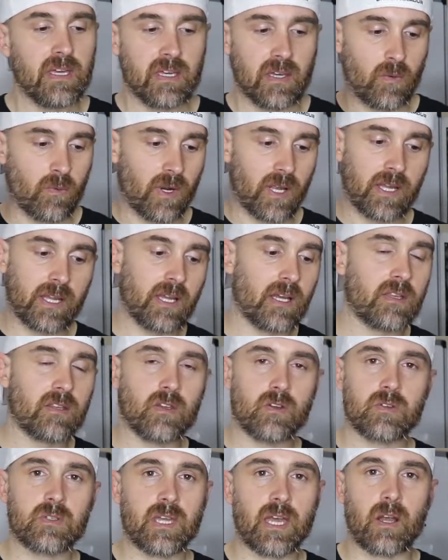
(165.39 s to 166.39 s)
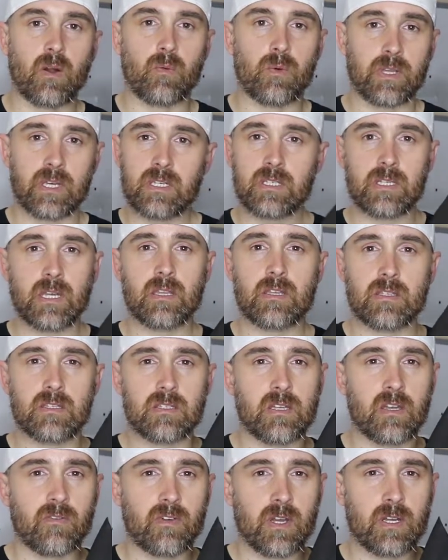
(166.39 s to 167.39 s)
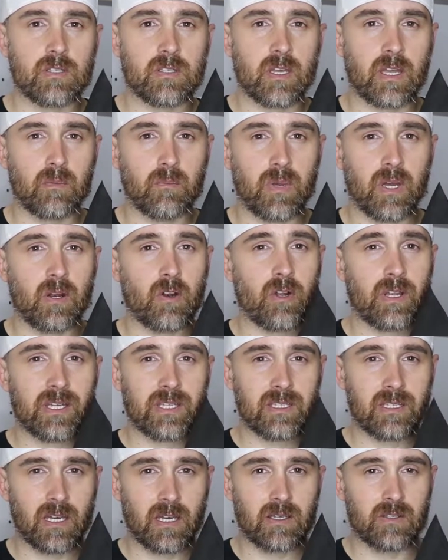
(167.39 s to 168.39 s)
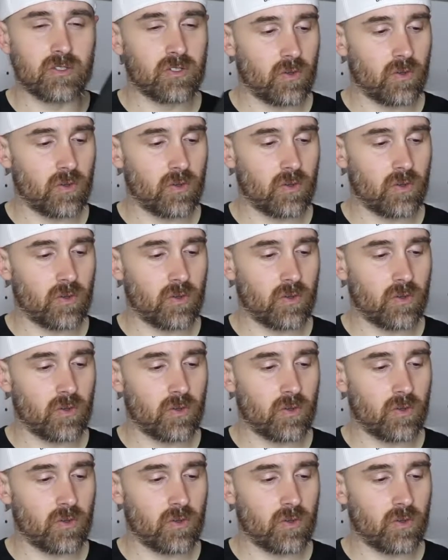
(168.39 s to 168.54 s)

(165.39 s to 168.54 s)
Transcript: and when I cut those out, when they say this stuff cuts like butter, it does.